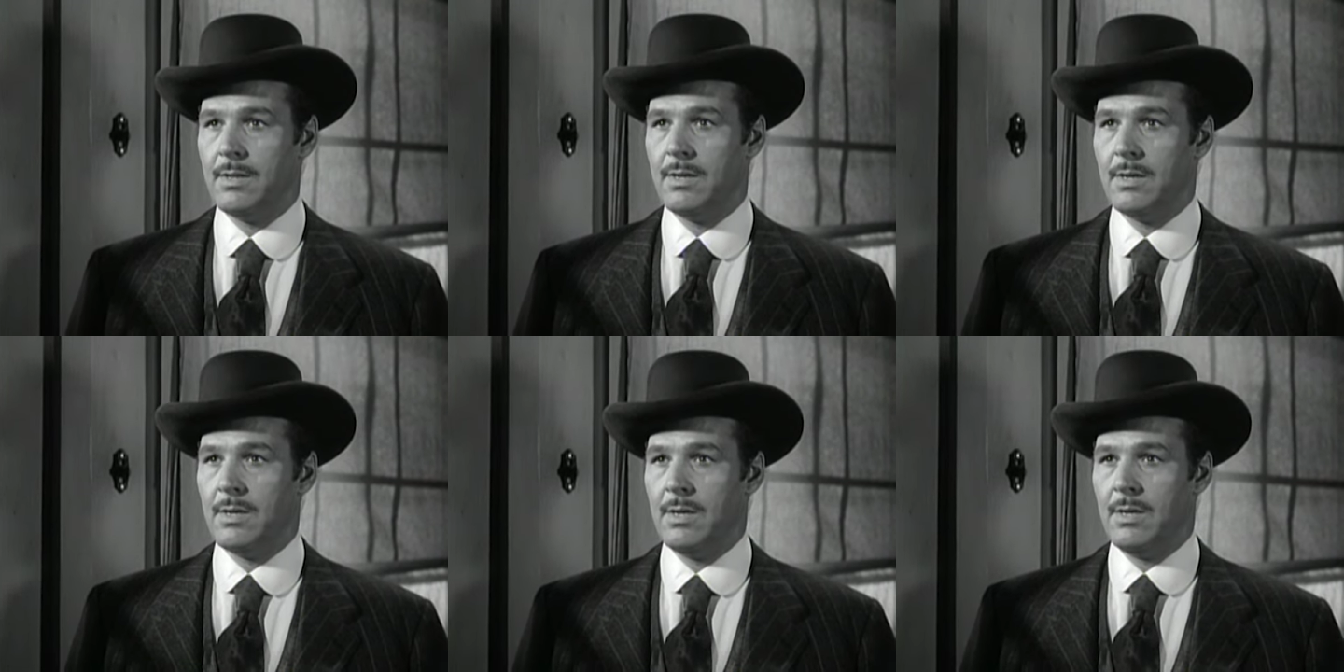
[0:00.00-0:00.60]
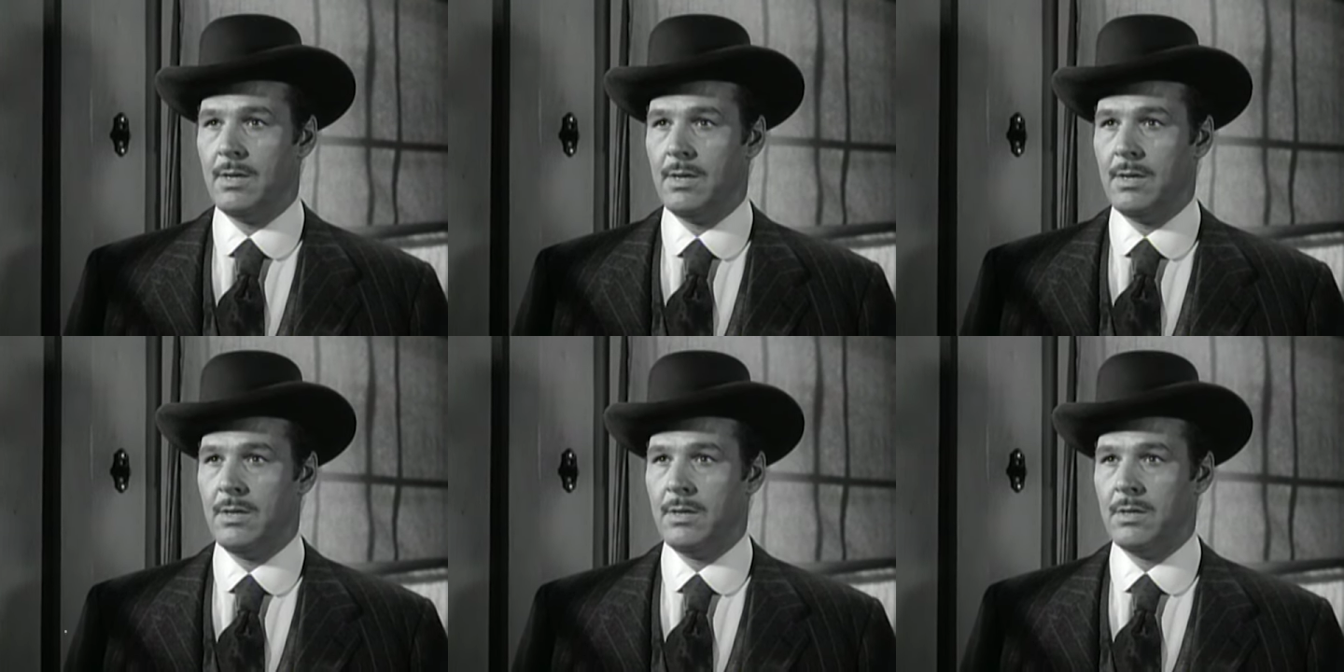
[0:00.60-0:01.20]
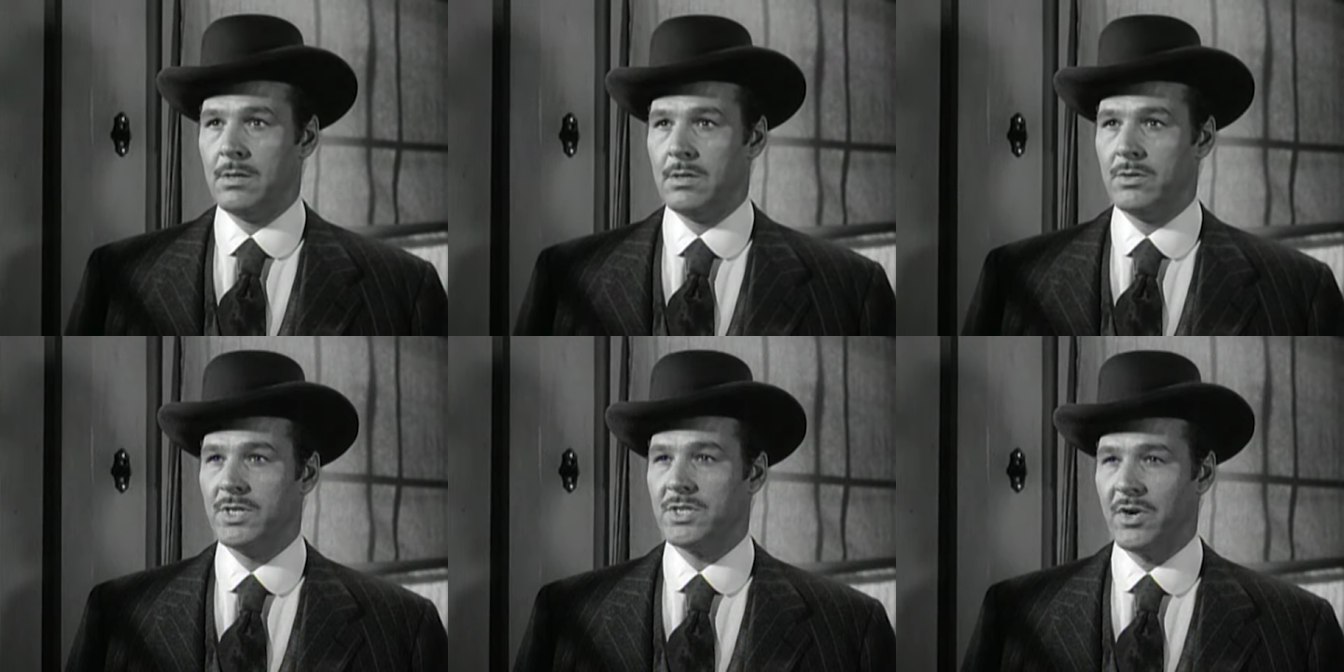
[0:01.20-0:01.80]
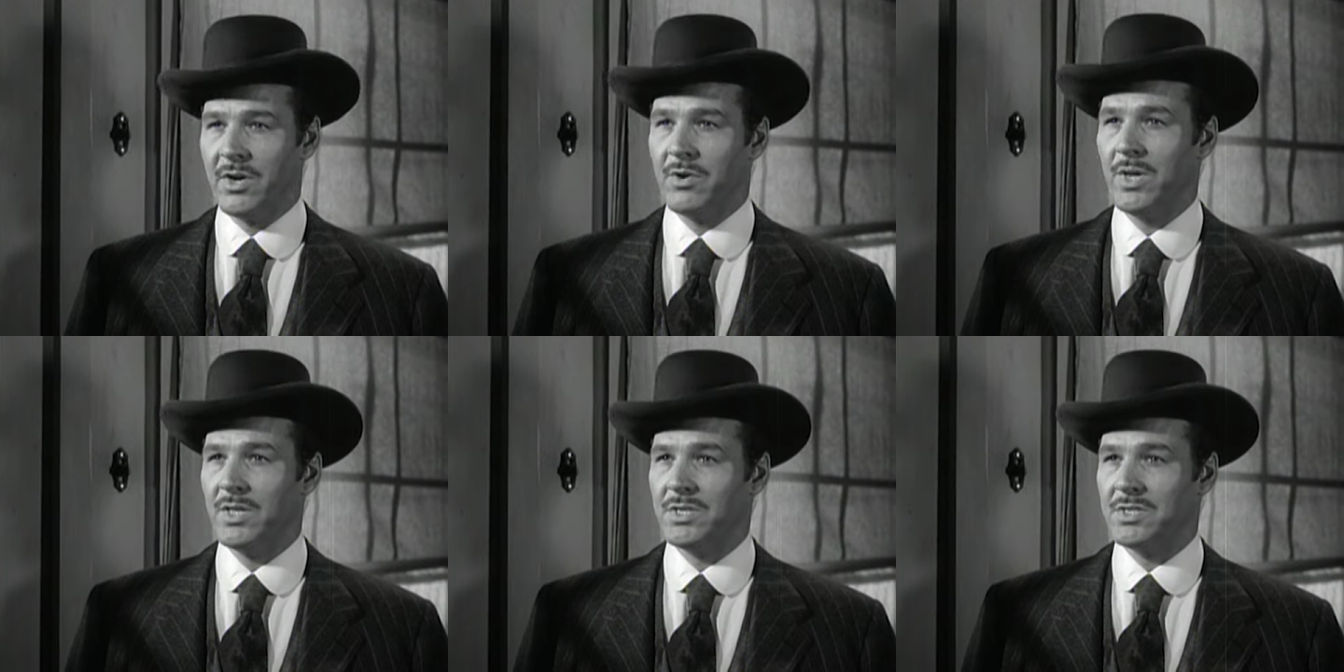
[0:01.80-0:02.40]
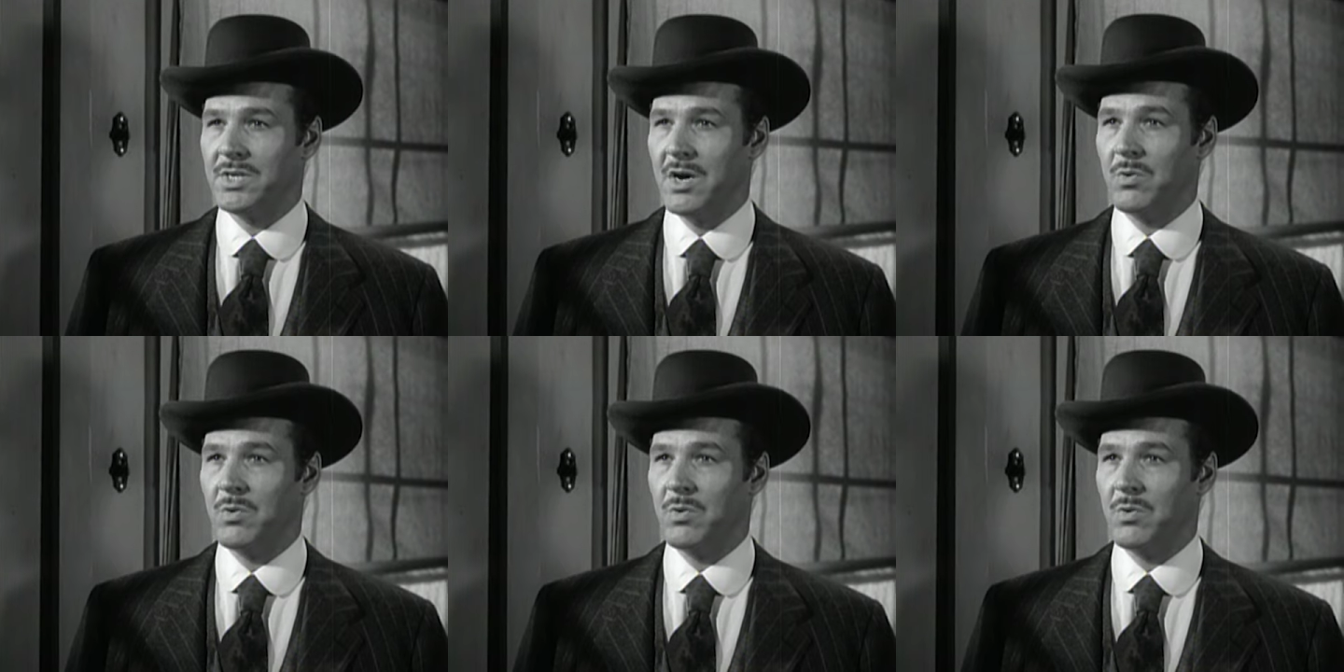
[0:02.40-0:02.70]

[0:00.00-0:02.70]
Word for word: Well, go on, Ben. Lucas, Sarah Carruthers' entire